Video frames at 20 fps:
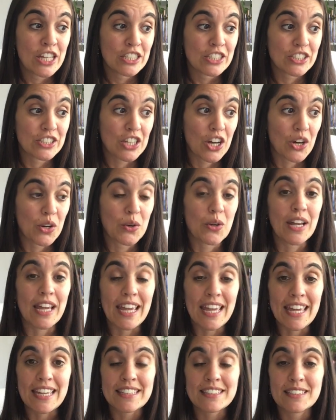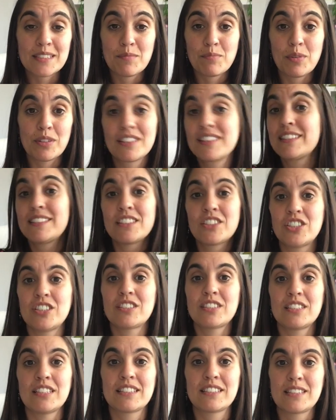So this is
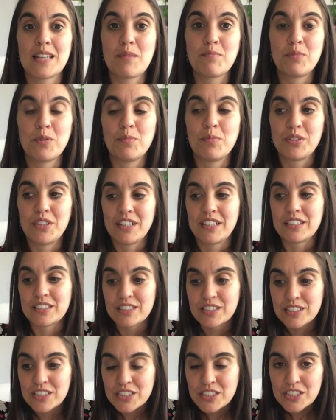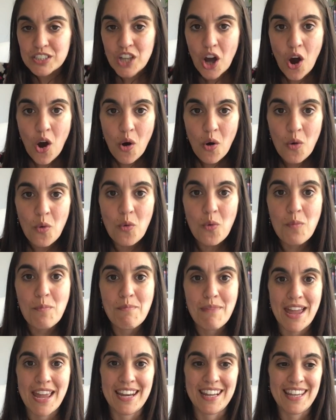just an example, but there are so
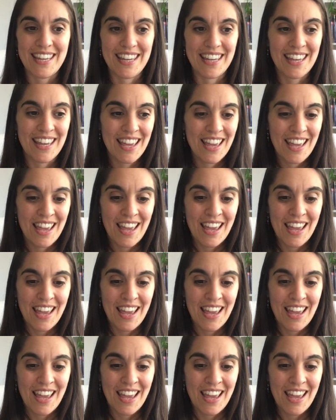many